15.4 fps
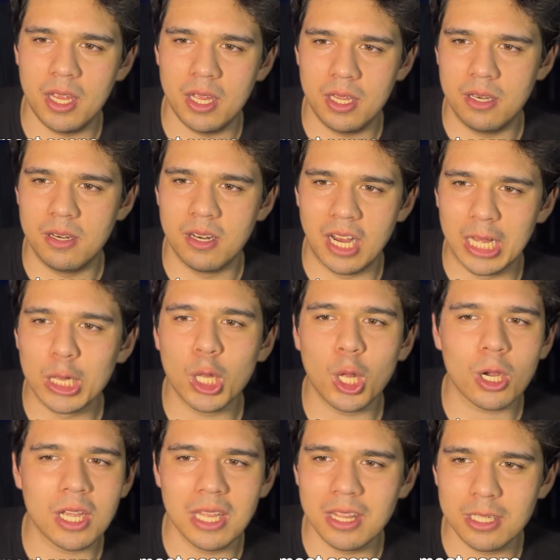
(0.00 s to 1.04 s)
in
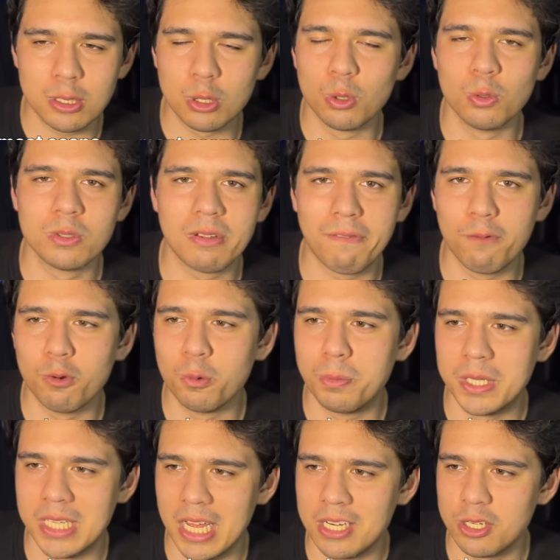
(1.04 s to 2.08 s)
unlocking this tool's full
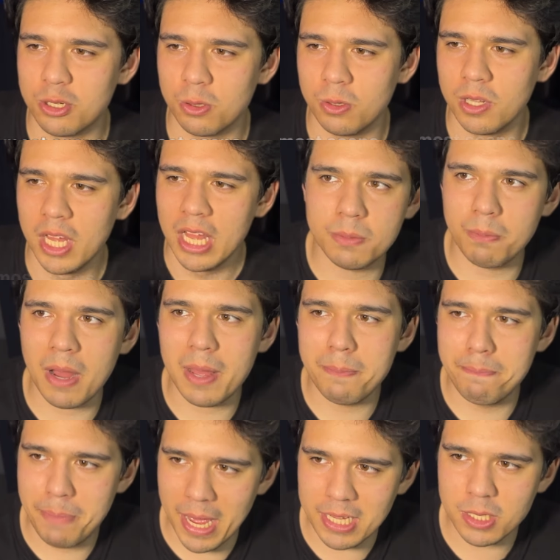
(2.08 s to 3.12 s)
potential. My
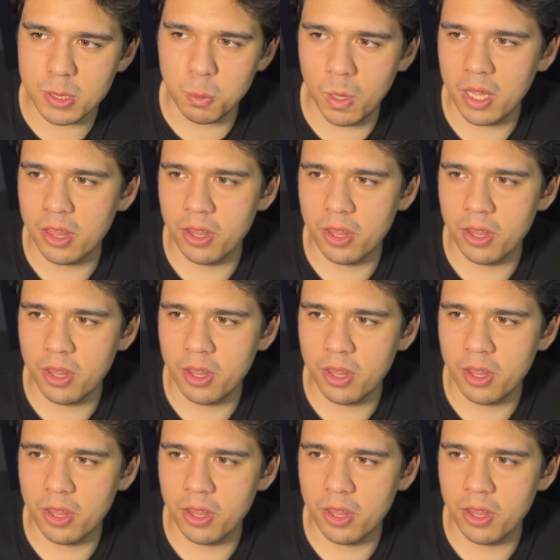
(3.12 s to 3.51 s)
best one